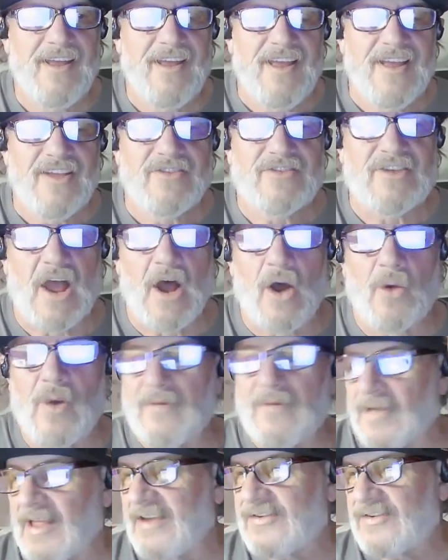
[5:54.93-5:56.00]
So,
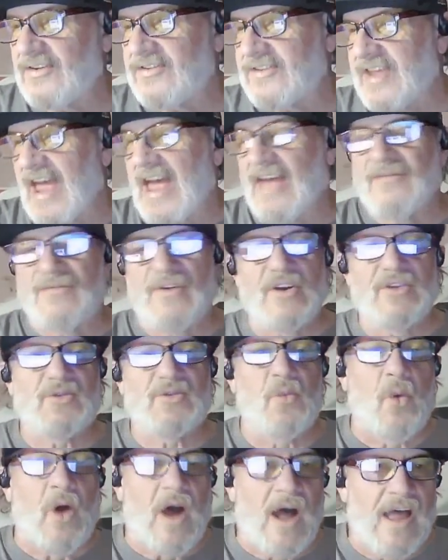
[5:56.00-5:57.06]
Revelation 10, verse
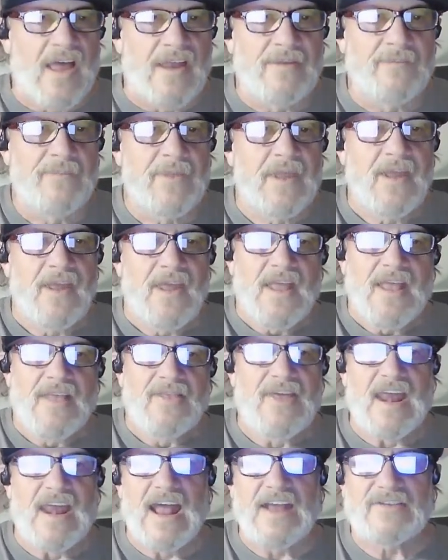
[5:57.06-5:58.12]
1
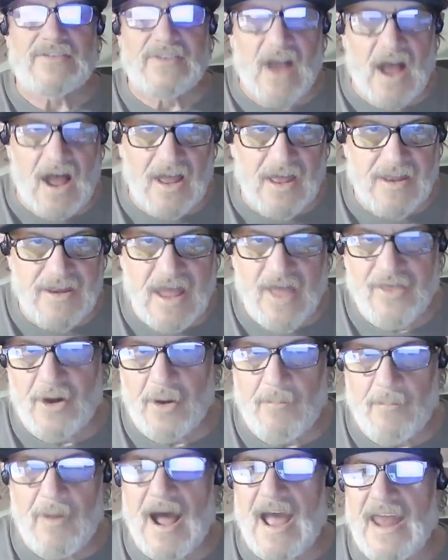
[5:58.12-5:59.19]
Then I saw another
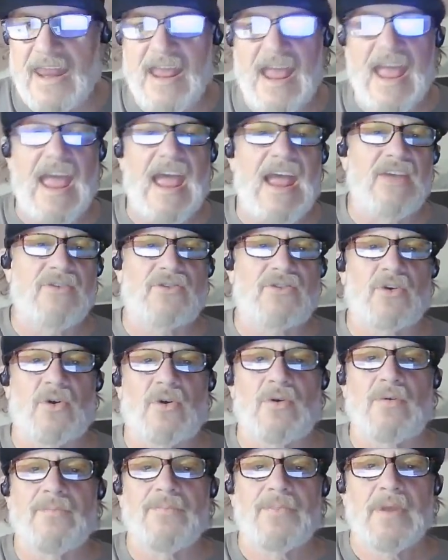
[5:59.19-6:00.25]
mighty
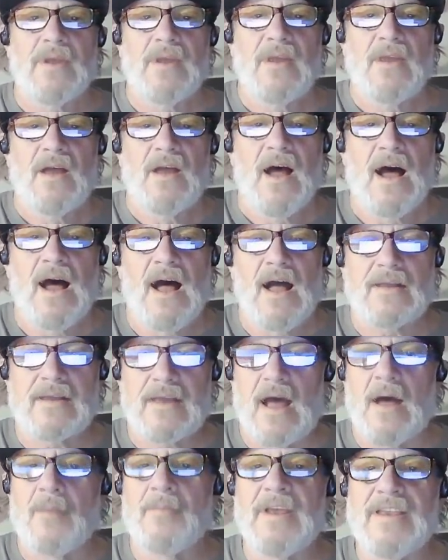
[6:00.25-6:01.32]
angel uh,
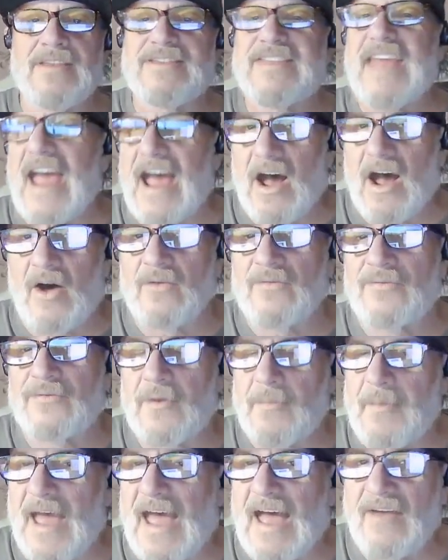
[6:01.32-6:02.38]
coming down
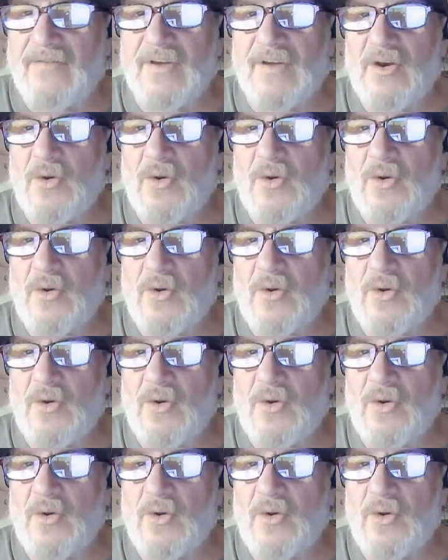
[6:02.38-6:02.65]
from heaven,